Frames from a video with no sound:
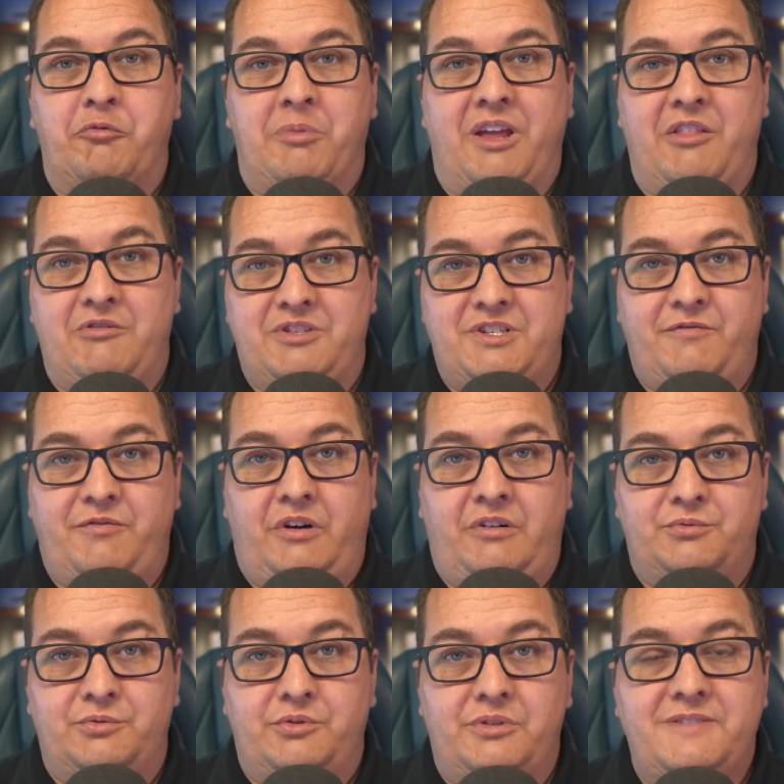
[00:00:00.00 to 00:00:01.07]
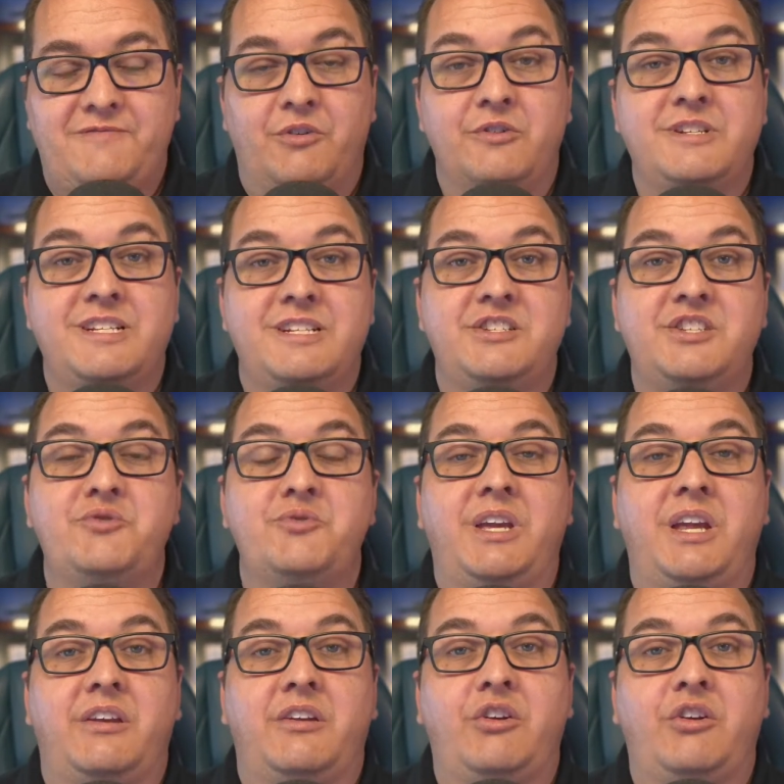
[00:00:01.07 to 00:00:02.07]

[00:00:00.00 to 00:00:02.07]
by those default rules versus you can